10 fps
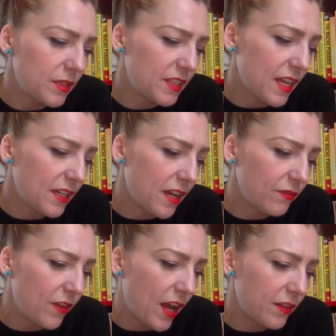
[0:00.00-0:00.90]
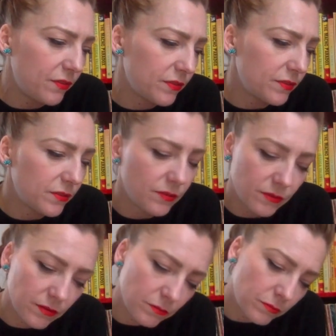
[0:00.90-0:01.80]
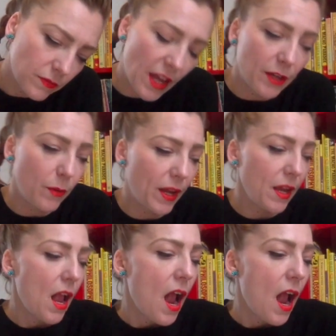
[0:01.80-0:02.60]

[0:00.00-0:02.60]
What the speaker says: Is that not 5? Anyway,